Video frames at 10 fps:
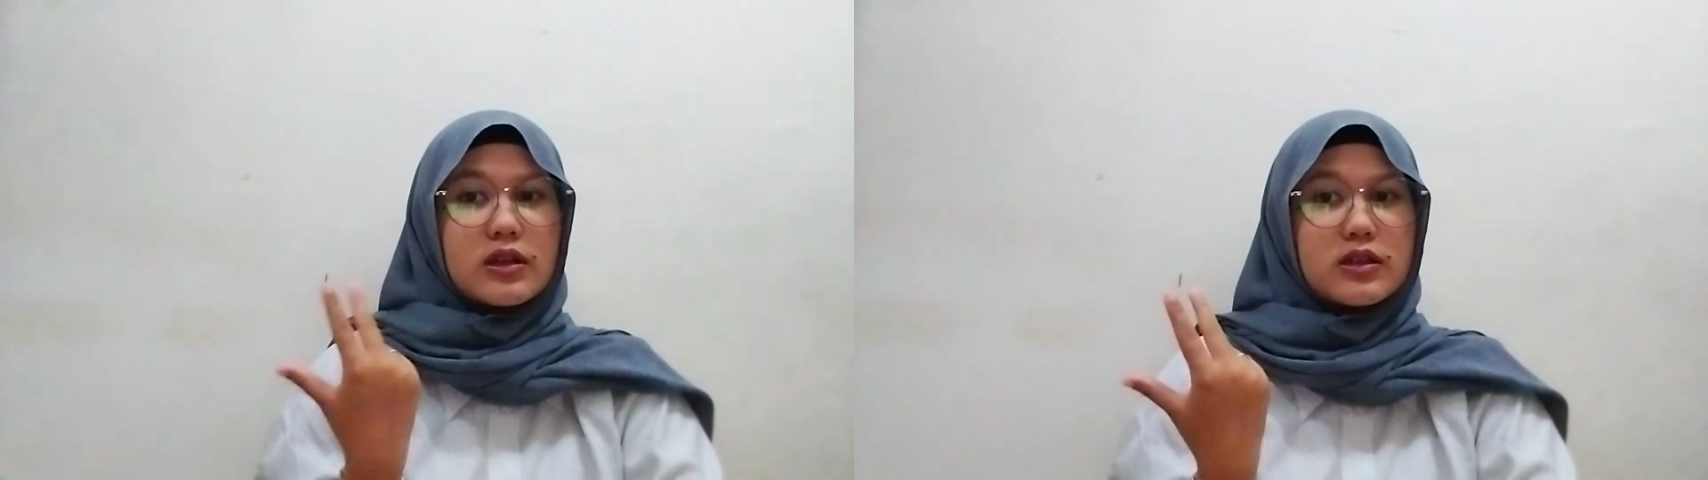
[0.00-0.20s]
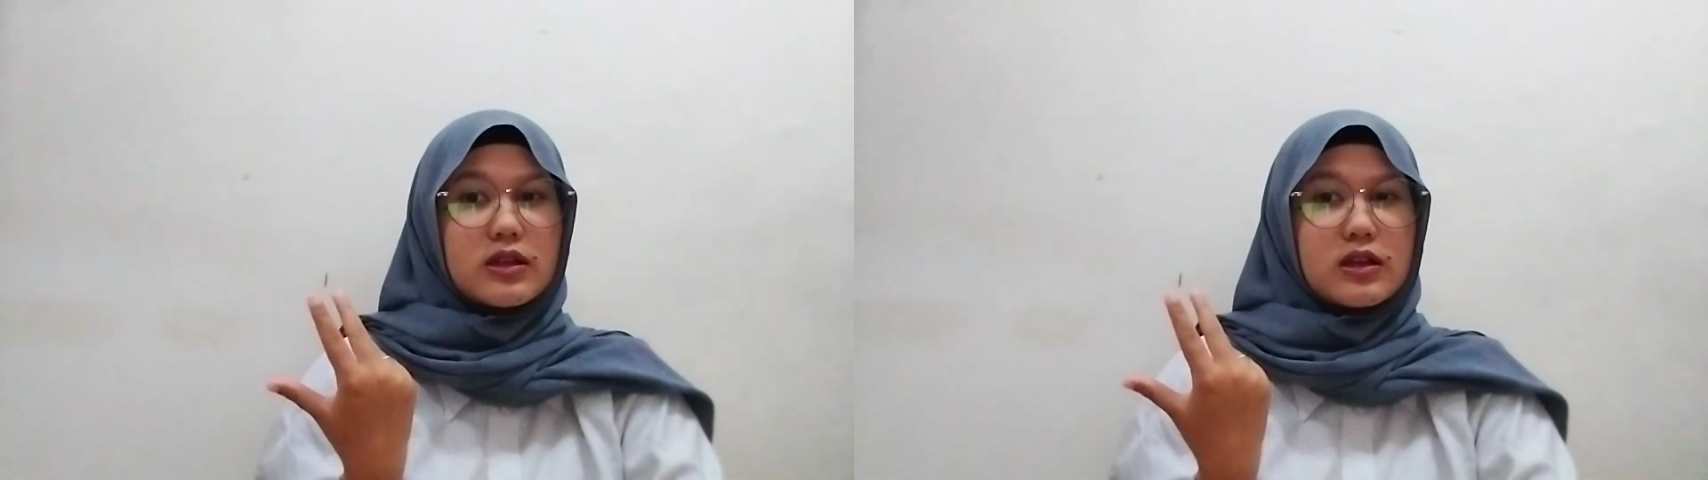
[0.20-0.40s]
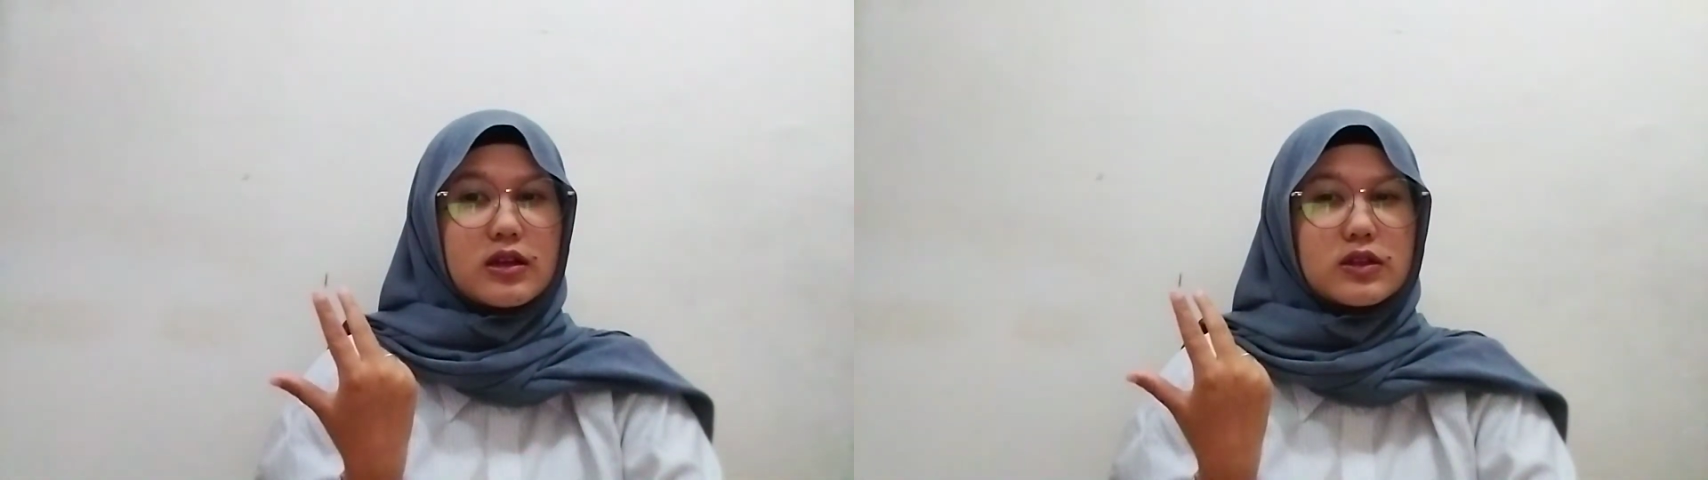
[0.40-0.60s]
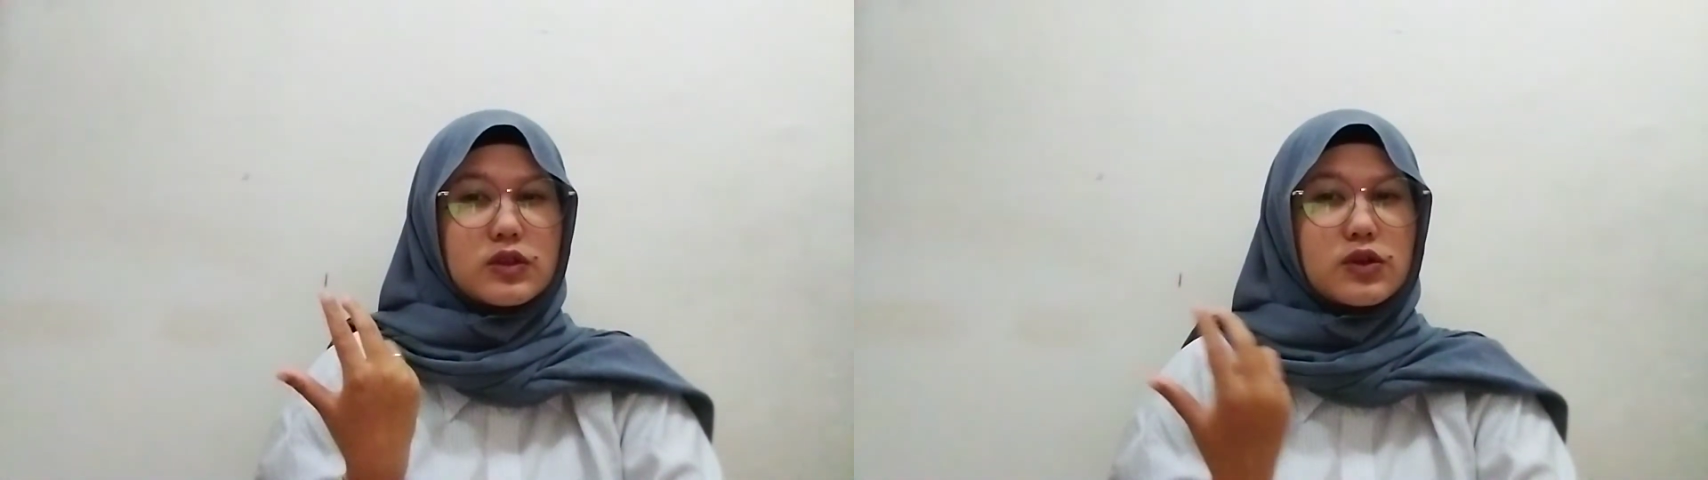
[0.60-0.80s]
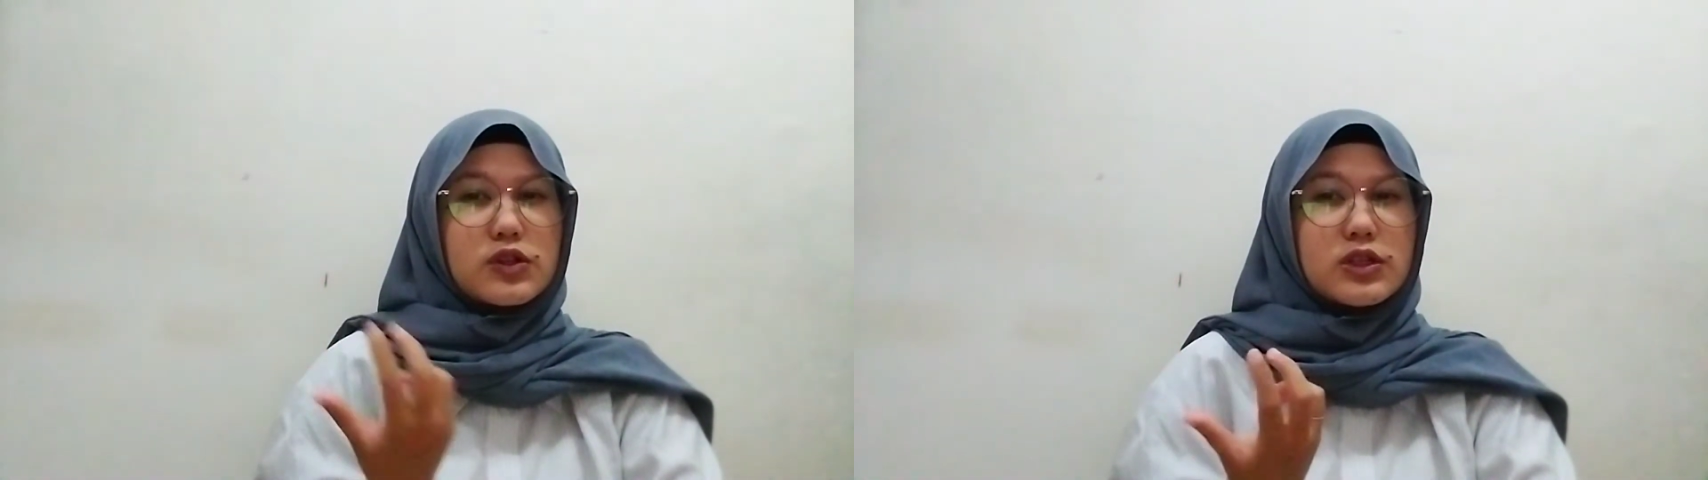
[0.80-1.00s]
the
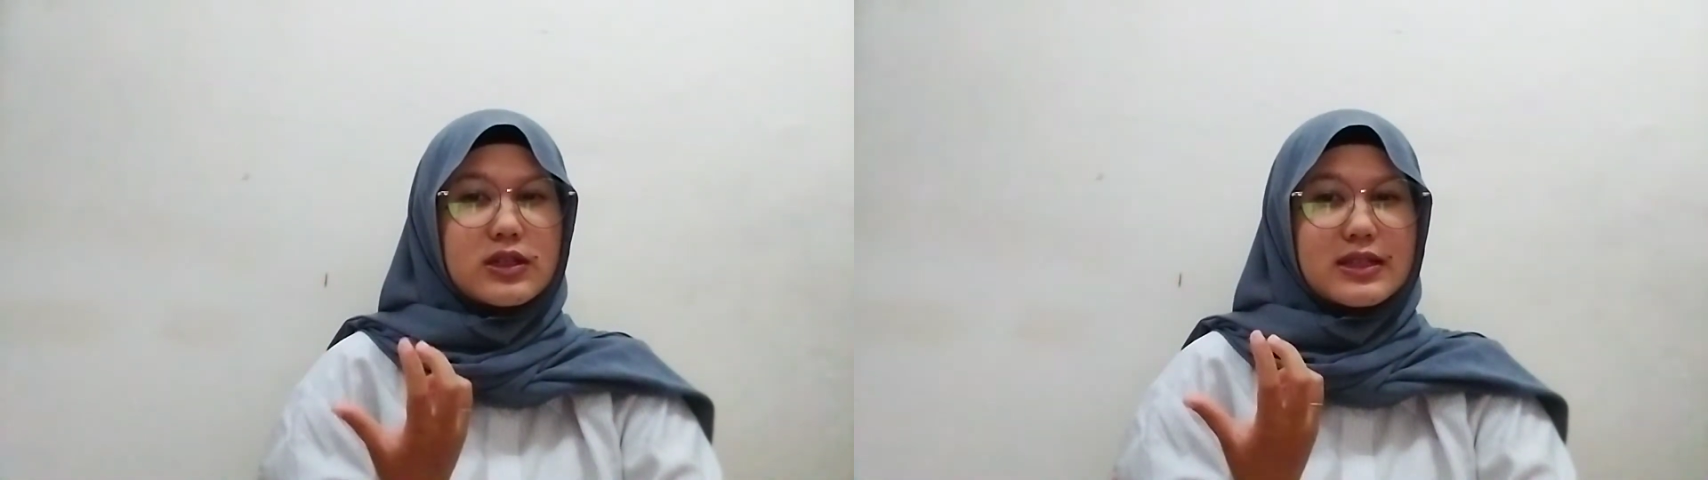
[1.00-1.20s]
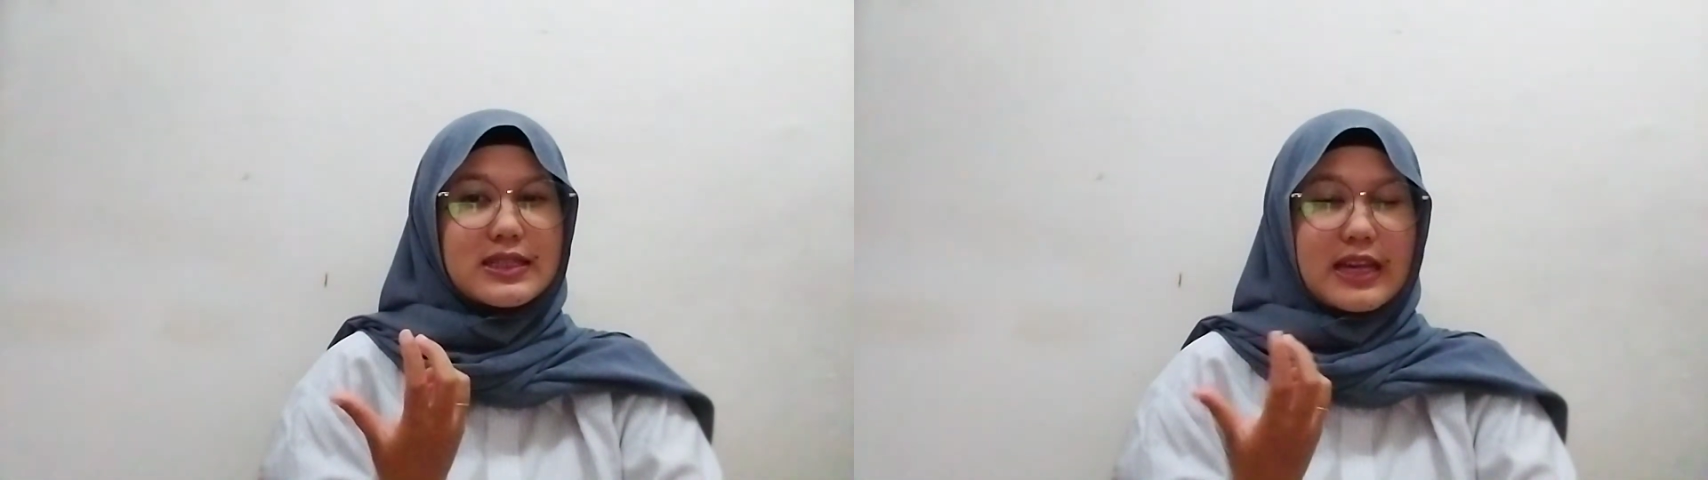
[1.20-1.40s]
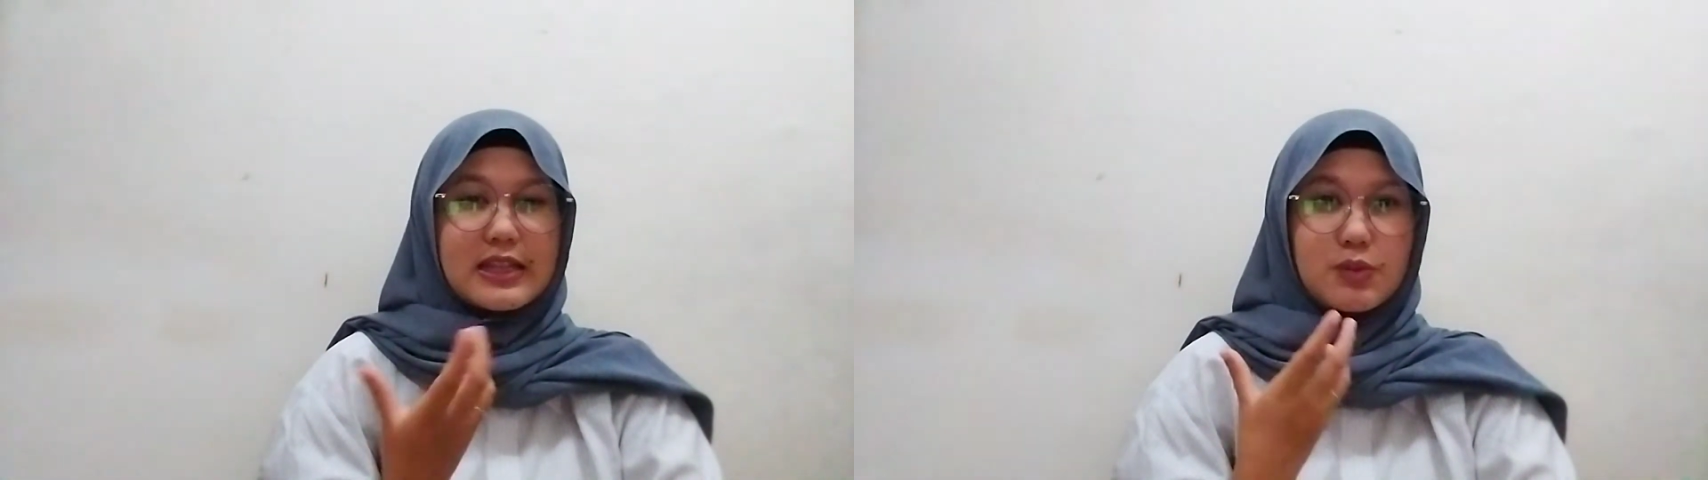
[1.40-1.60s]
social distance